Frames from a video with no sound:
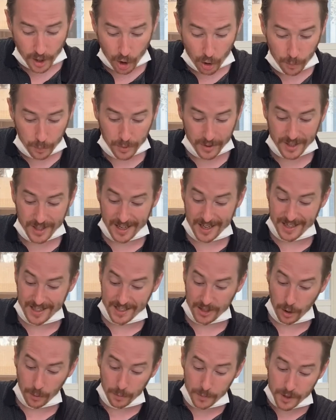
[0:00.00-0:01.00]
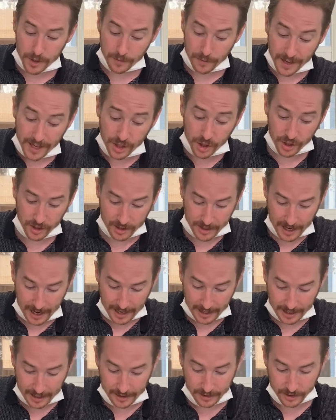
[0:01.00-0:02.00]
opened its observation
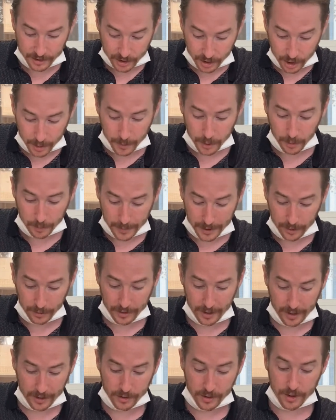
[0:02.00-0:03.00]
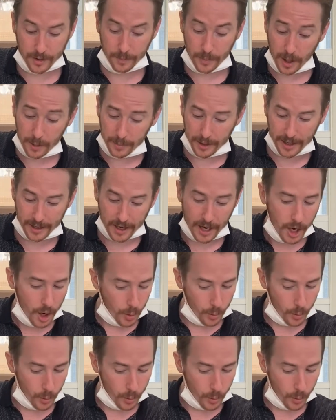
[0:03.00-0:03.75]
deck in the terminal building to the public,